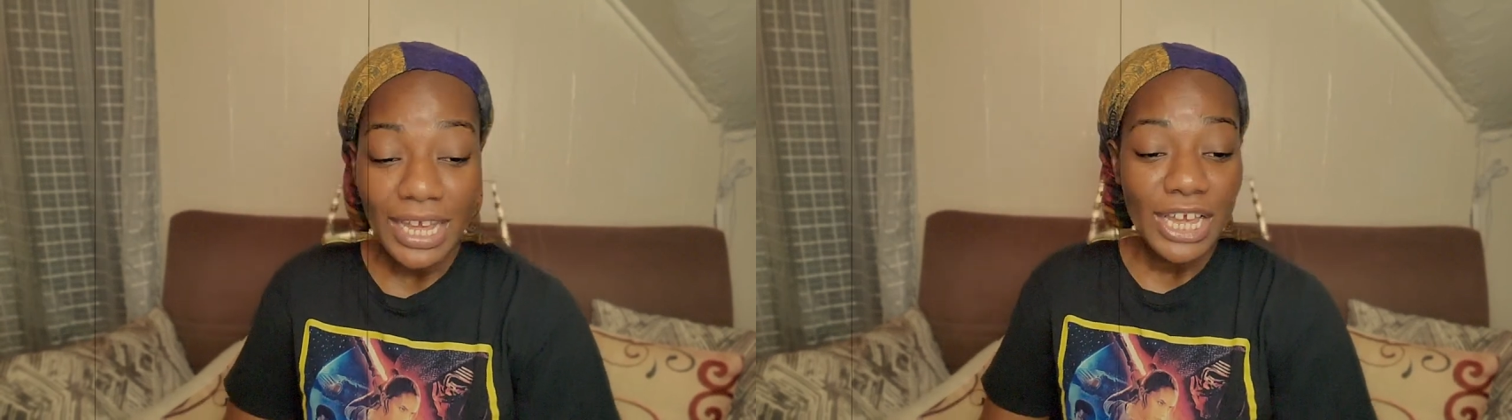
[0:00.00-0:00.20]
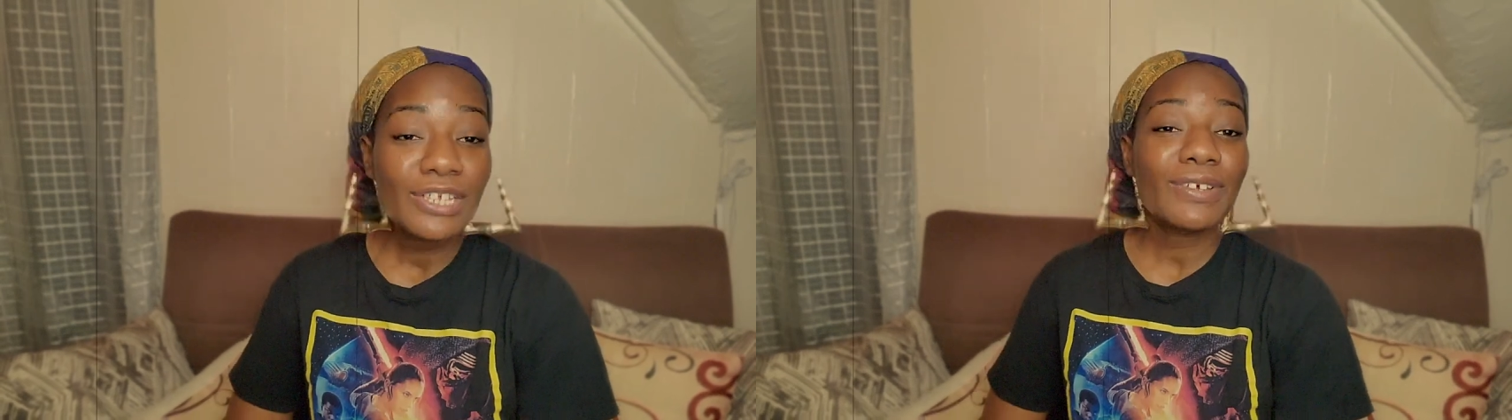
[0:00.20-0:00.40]

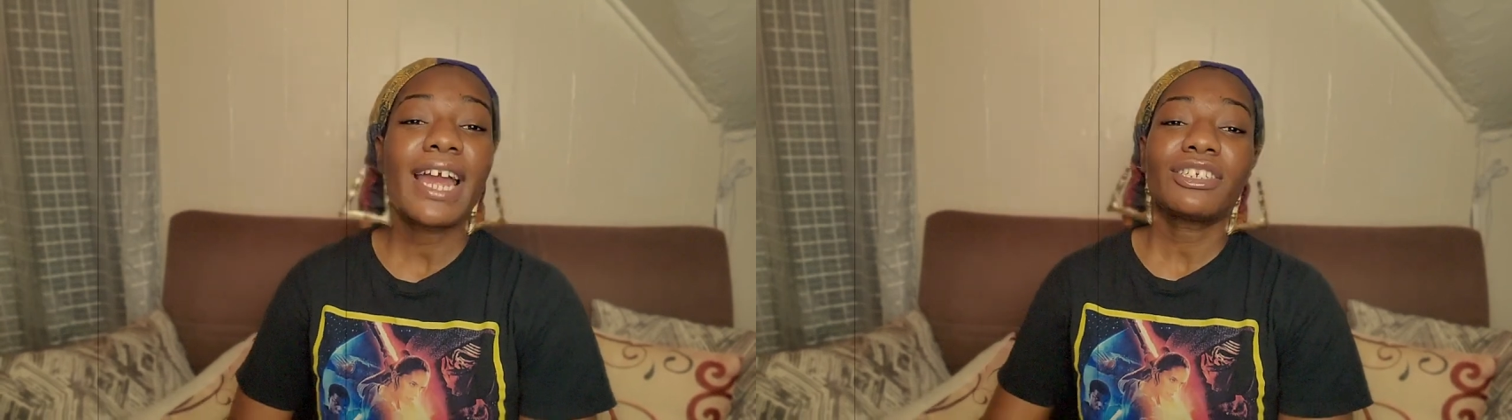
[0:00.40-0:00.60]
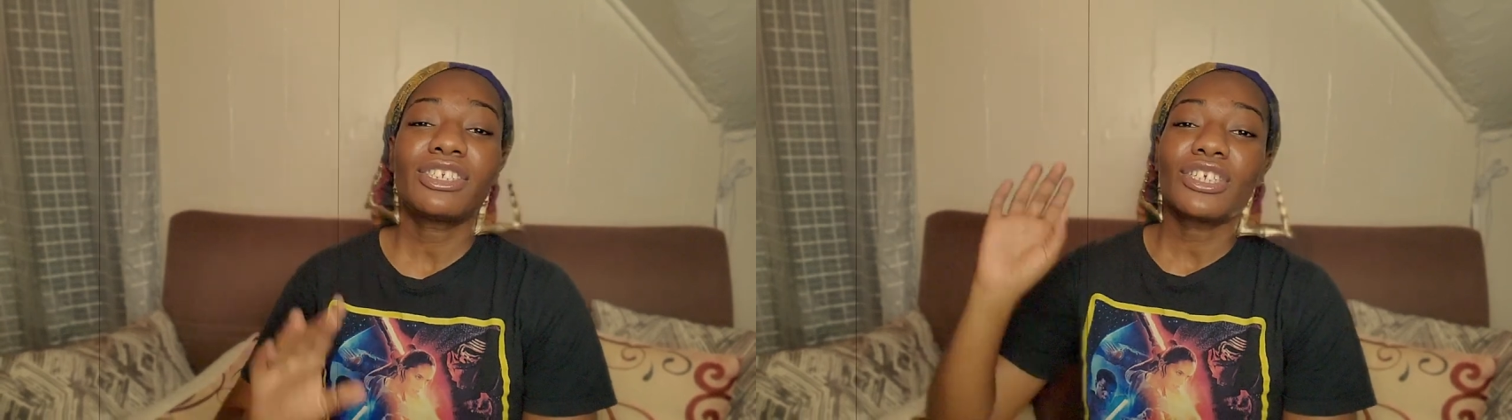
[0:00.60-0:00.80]
So
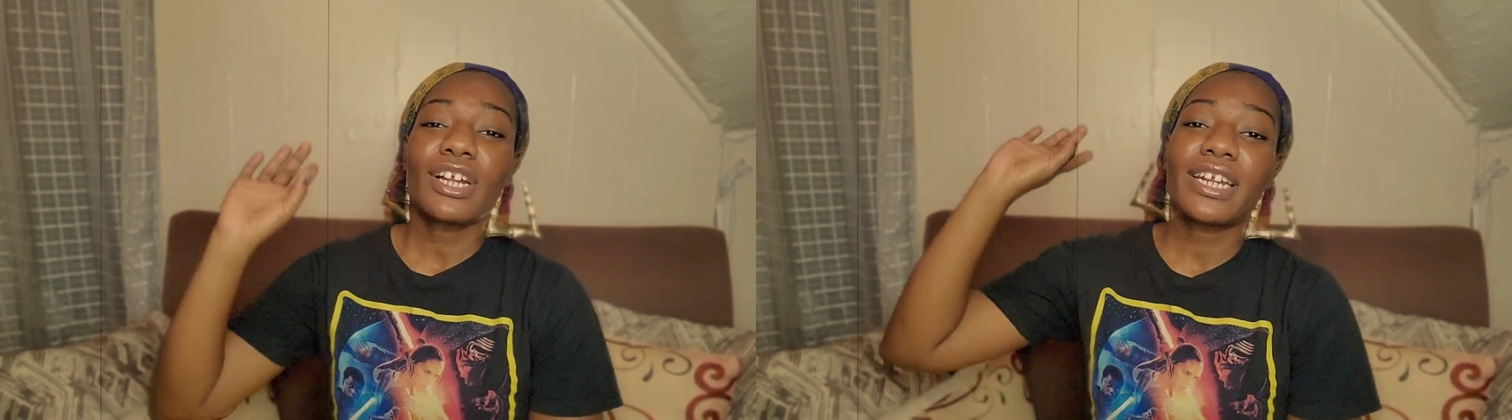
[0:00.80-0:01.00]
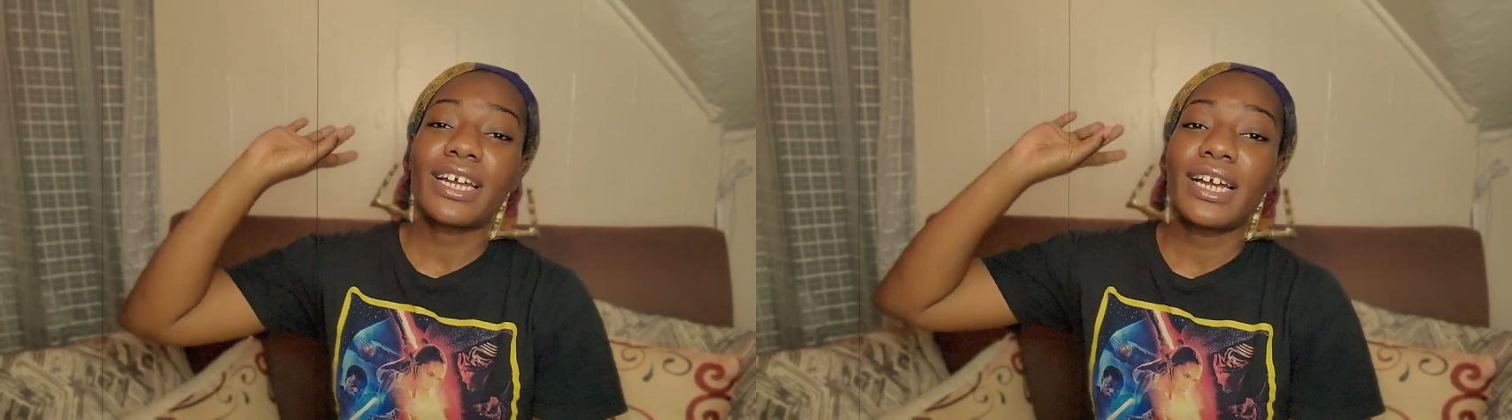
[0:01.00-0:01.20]
that just
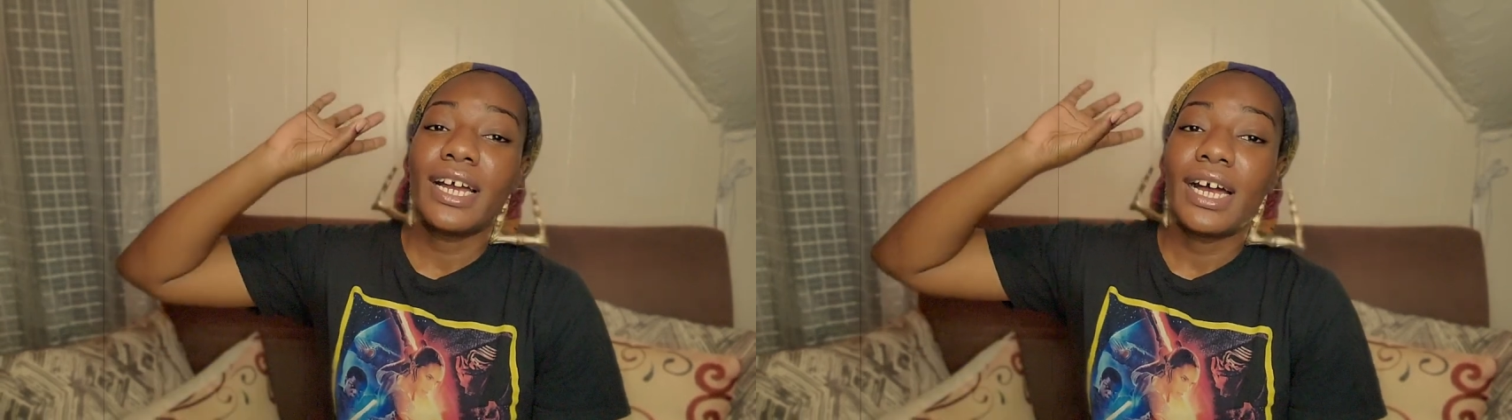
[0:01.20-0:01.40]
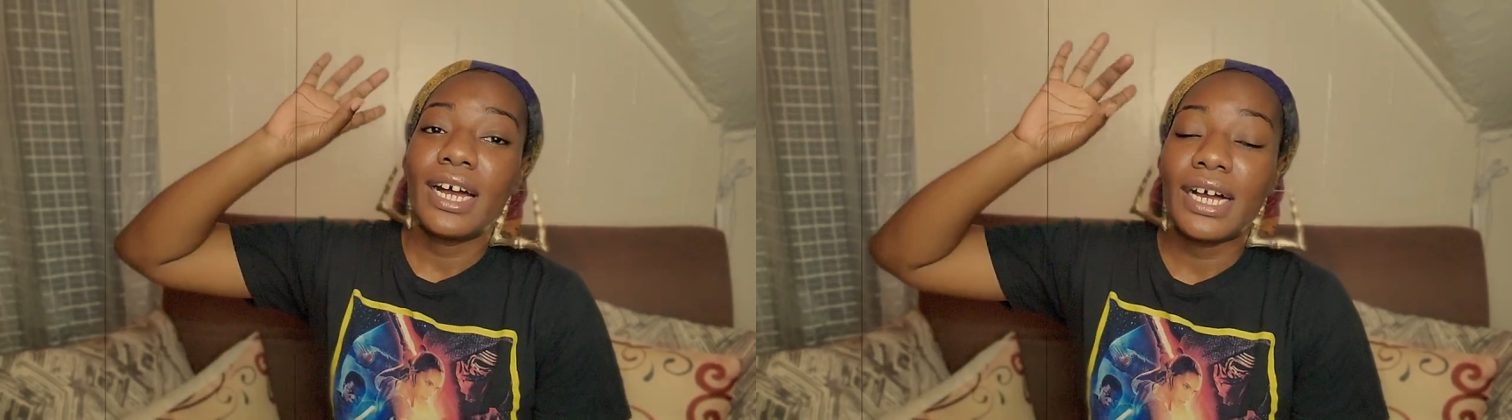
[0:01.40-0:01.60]
started
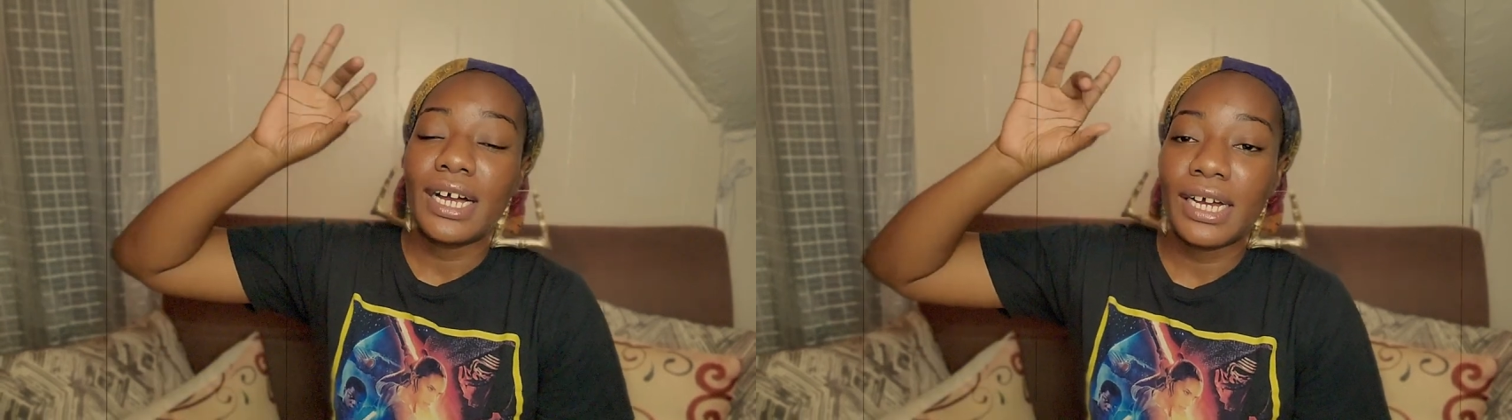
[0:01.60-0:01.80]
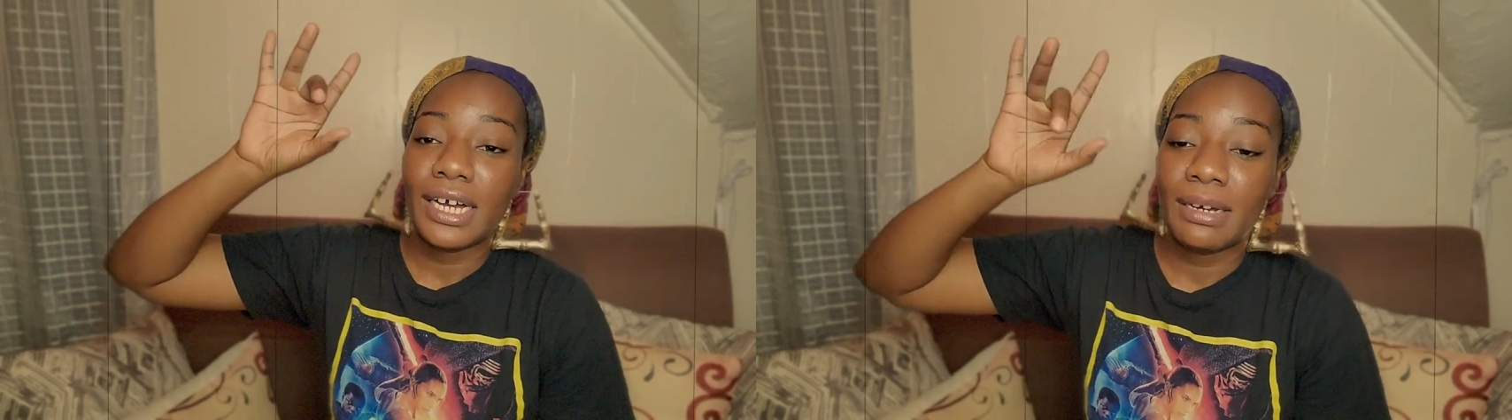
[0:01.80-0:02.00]

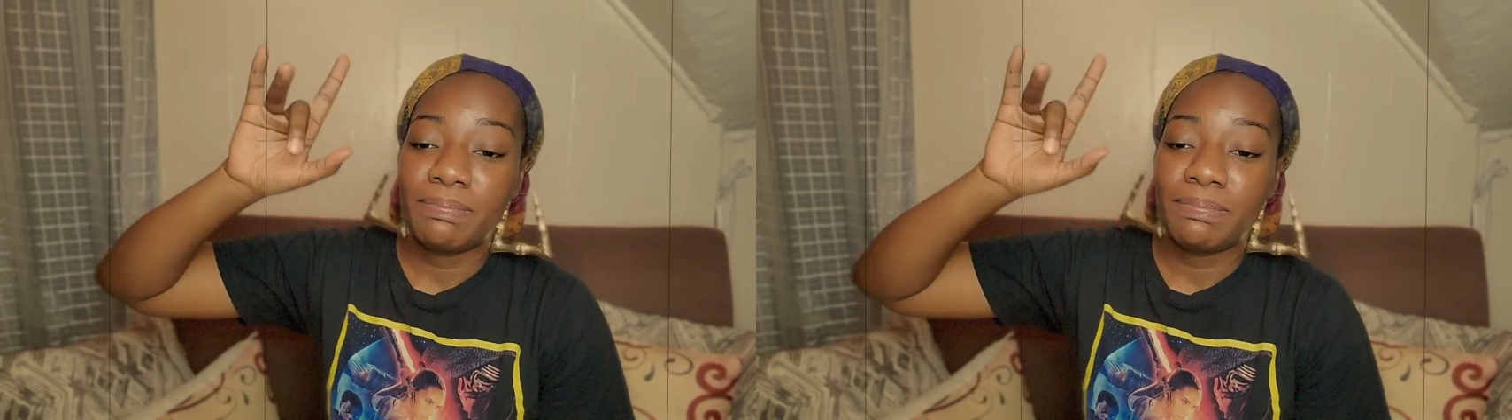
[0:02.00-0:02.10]
a